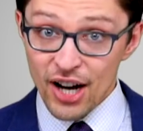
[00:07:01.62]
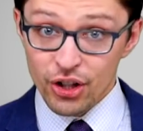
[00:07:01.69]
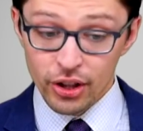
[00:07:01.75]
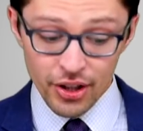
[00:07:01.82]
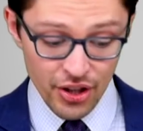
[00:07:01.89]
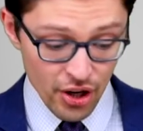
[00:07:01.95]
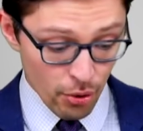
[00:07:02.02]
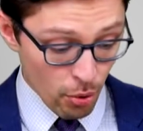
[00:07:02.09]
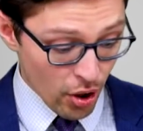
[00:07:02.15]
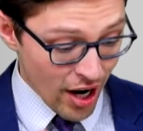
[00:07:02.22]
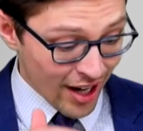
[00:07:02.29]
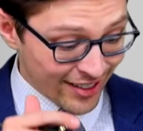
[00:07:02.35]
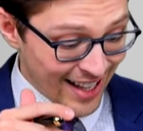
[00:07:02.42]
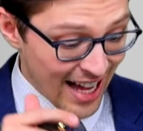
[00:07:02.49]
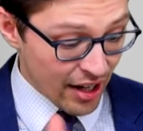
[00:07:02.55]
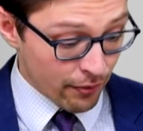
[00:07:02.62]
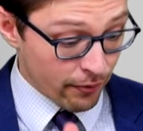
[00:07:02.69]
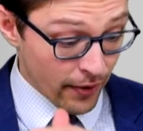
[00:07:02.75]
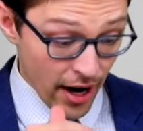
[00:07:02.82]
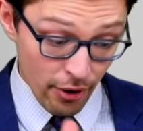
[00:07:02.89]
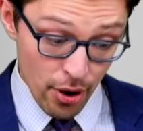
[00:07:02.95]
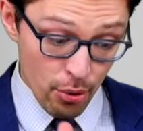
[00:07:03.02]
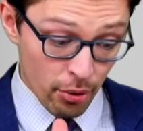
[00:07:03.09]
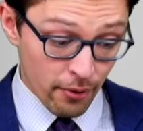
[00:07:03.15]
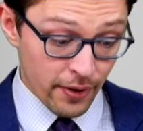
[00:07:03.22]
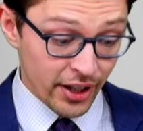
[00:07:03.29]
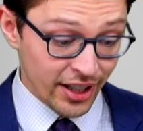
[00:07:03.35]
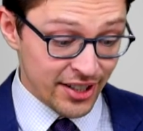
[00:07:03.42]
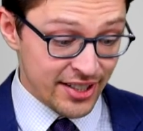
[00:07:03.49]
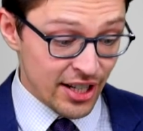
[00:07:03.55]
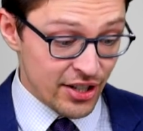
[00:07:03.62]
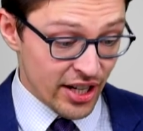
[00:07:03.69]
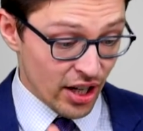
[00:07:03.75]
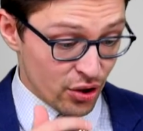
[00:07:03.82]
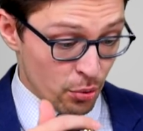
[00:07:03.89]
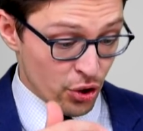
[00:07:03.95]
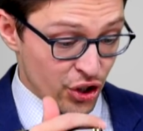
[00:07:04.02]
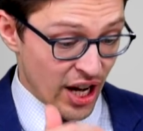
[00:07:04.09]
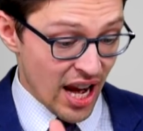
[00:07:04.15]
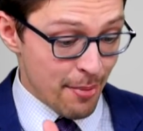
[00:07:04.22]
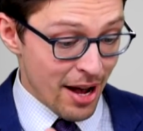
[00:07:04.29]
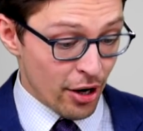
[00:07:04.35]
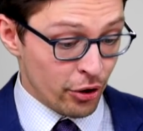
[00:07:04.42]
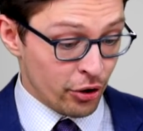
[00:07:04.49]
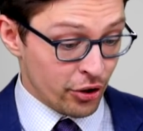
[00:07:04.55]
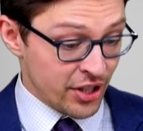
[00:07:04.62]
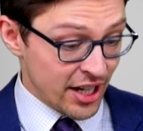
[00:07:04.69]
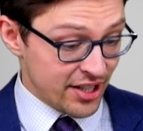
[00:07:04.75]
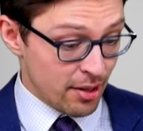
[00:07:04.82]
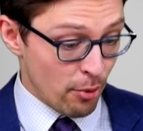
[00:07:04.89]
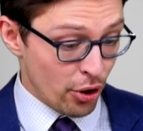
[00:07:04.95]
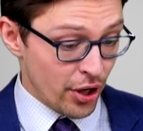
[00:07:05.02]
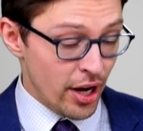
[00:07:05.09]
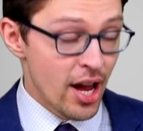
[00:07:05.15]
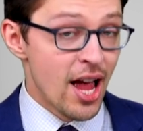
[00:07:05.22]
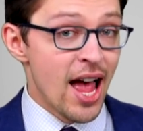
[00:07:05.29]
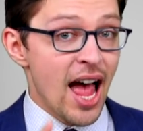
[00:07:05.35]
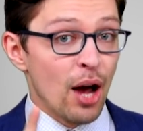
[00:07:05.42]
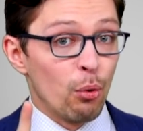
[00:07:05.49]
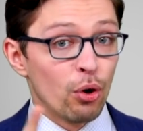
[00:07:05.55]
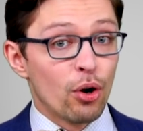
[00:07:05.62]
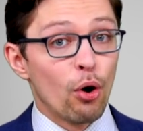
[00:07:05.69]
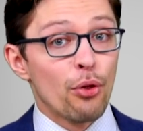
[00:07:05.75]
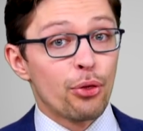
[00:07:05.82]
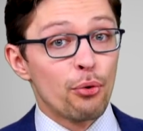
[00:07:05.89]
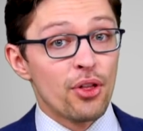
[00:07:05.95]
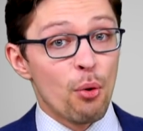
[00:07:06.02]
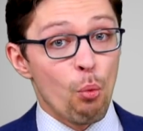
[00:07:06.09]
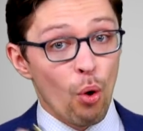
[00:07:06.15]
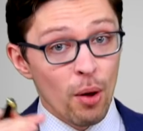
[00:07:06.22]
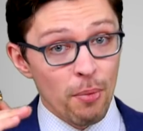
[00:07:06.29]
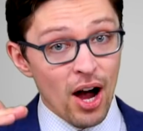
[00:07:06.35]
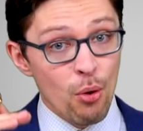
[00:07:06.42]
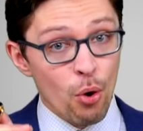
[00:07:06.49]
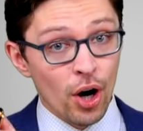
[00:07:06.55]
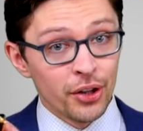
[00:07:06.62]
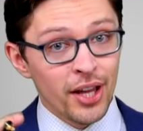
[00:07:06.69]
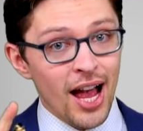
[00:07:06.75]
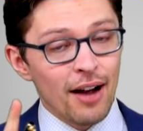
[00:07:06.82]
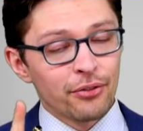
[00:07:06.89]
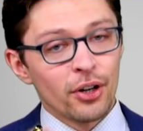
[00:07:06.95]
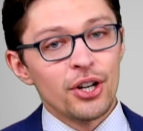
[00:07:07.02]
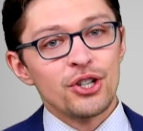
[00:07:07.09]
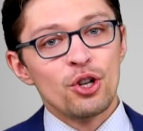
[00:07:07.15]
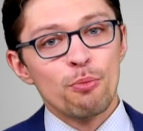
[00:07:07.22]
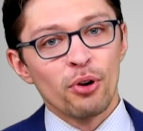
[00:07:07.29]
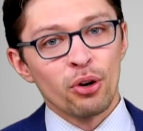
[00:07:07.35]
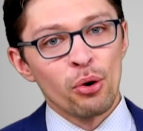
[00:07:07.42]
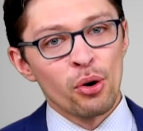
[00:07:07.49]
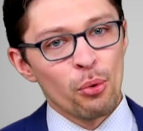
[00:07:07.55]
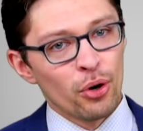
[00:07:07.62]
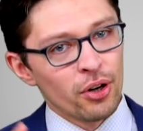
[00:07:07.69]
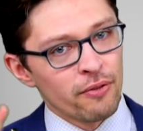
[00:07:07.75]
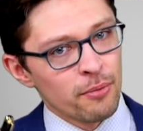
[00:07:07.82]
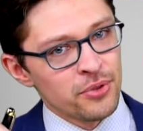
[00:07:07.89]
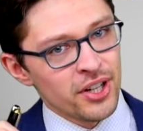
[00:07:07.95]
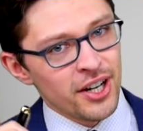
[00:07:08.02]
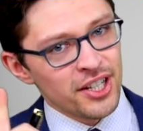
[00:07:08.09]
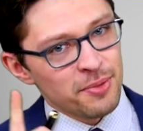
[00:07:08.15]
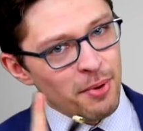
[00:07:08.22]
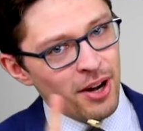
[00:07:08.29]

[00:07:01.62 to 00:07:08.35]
actually, there were a lot of very revealing details which came out in her testimony, and we'll go through them one by one after a super quick word from today's